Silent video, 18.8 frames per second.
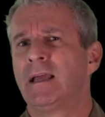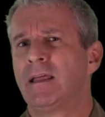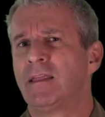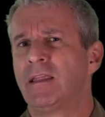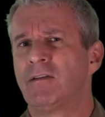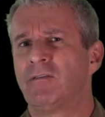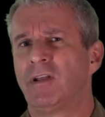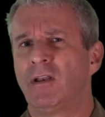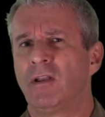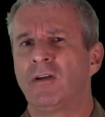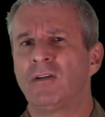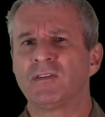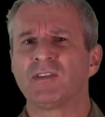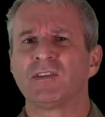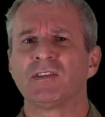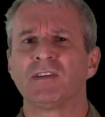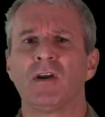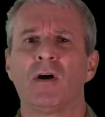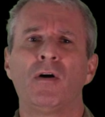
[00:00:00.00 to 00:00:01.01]
There are
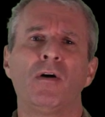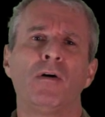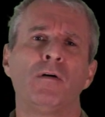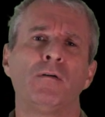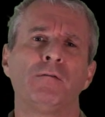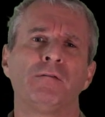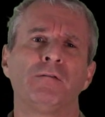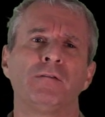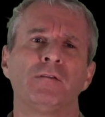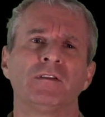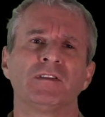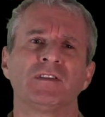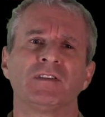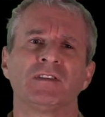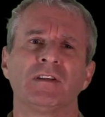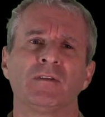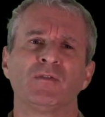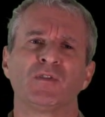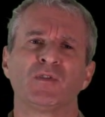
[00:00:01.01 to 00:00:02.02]
lots of
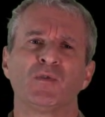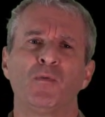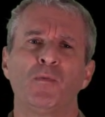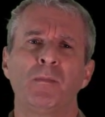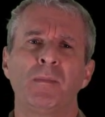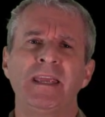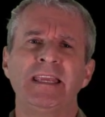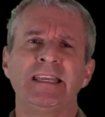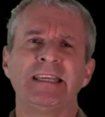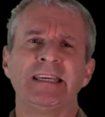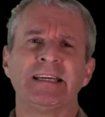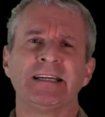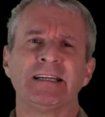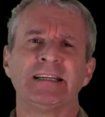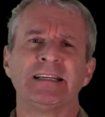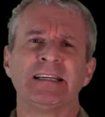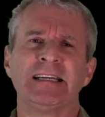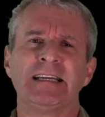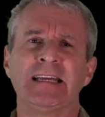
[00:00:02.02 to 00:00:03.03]
social
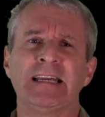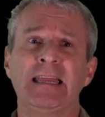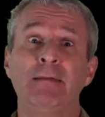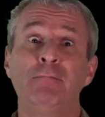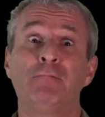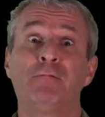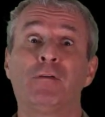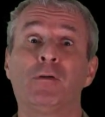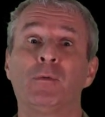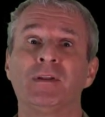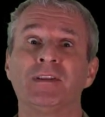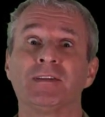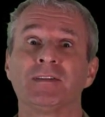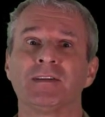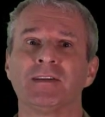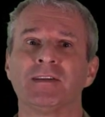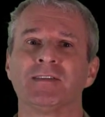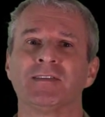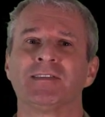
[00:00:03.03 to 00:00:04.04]
media
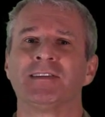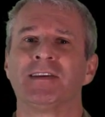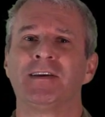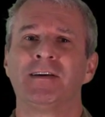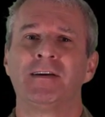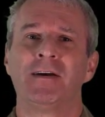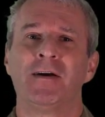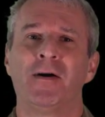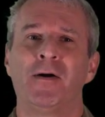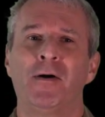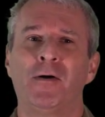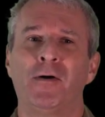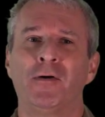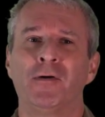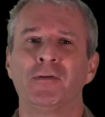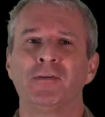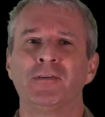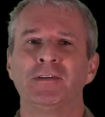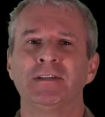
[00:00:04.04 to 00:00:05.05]
influencers
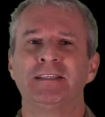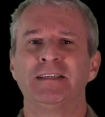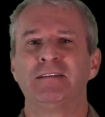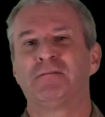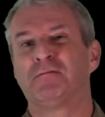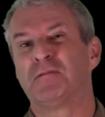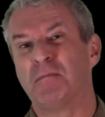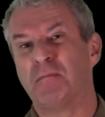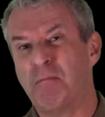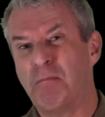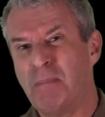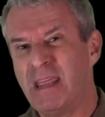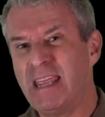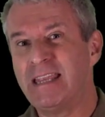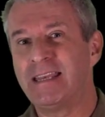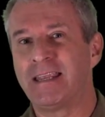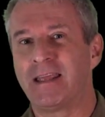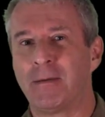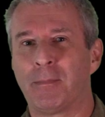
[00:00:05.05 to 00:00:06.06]
on different
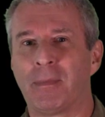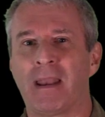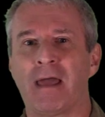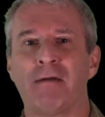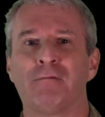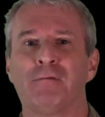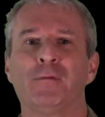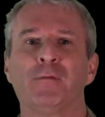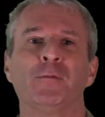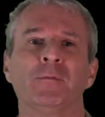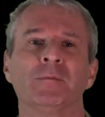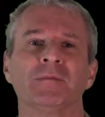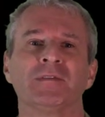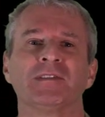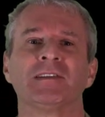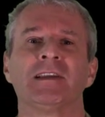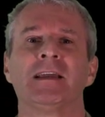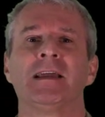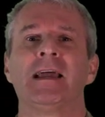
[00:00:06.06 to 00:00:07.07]
media
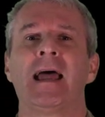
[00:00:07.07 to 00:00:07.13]
platforms,